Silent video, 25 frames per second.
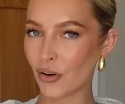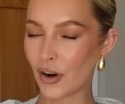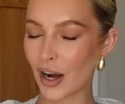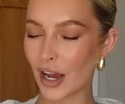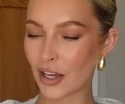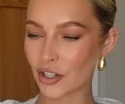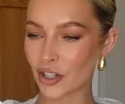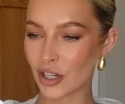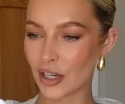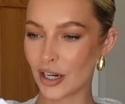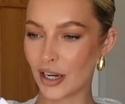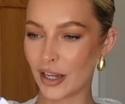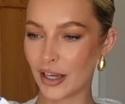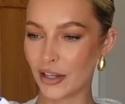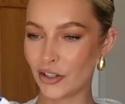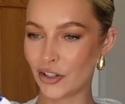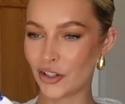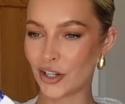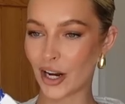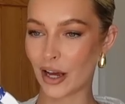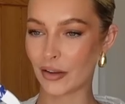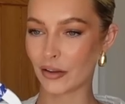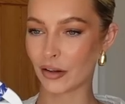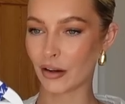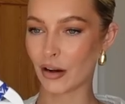I actually lead you
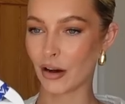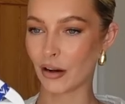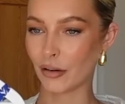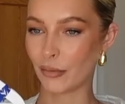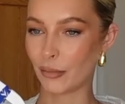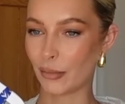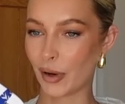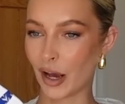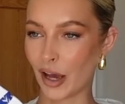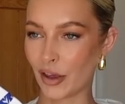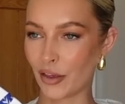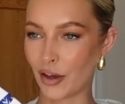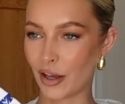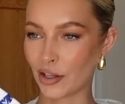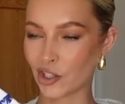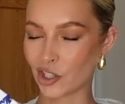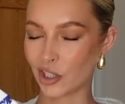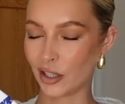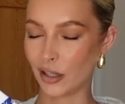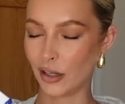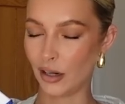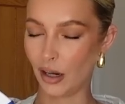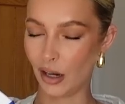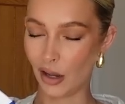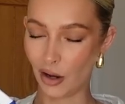down the garden path,
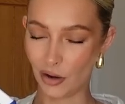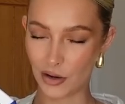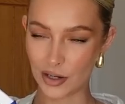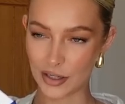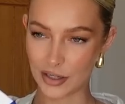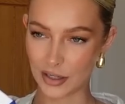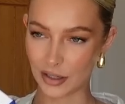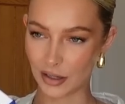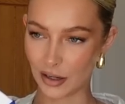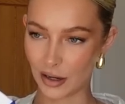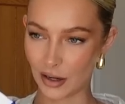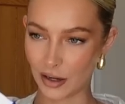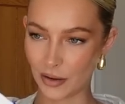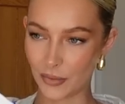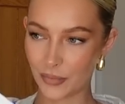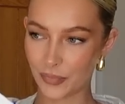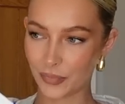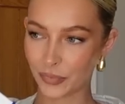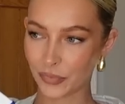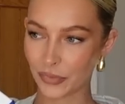actually, and lie to you,